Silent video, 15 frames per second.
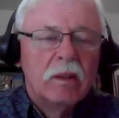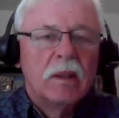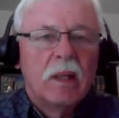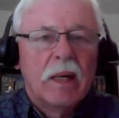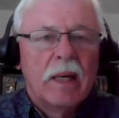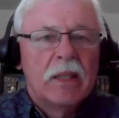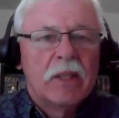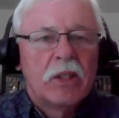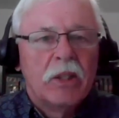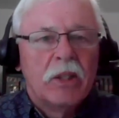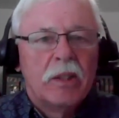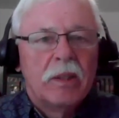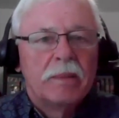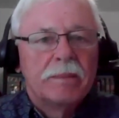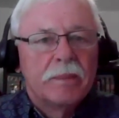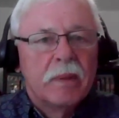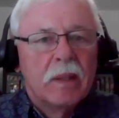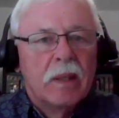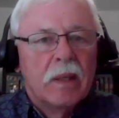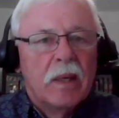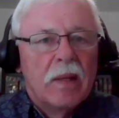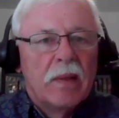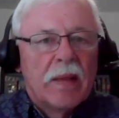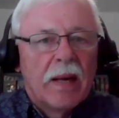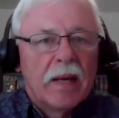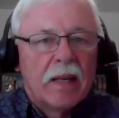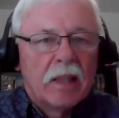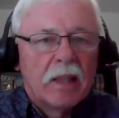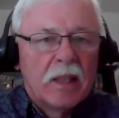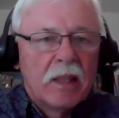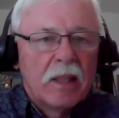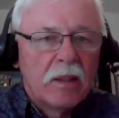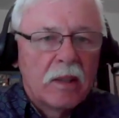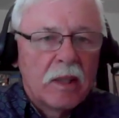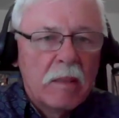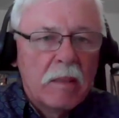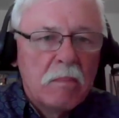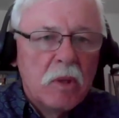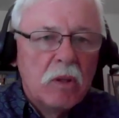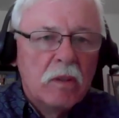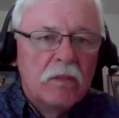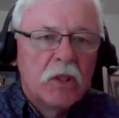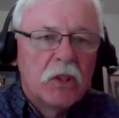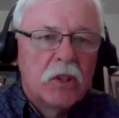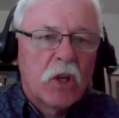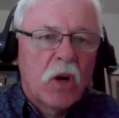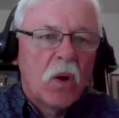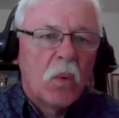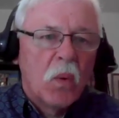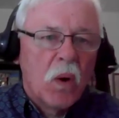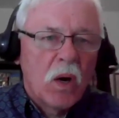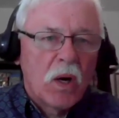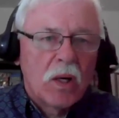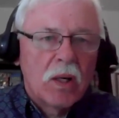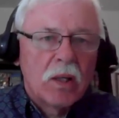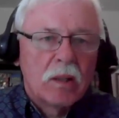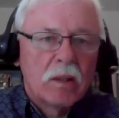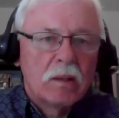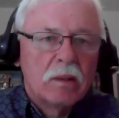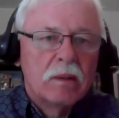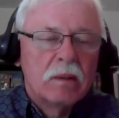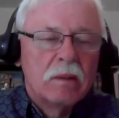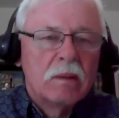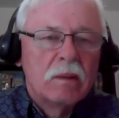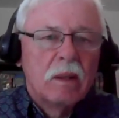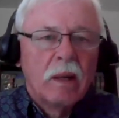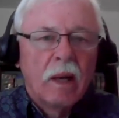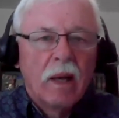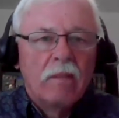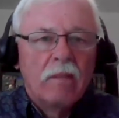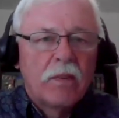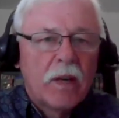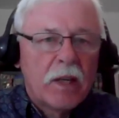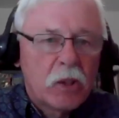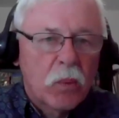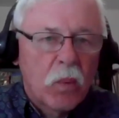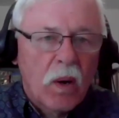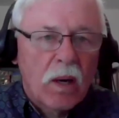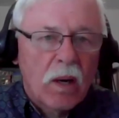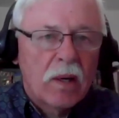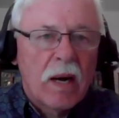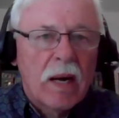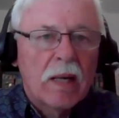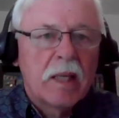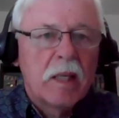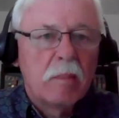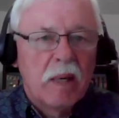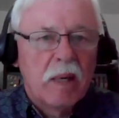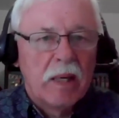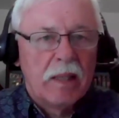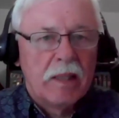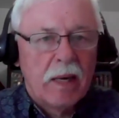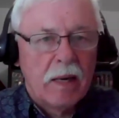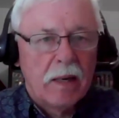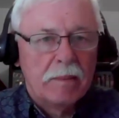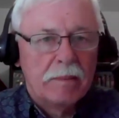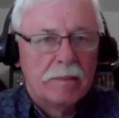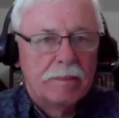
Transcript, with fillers: last year that it literally moved the salt water, and fresh water occupied that.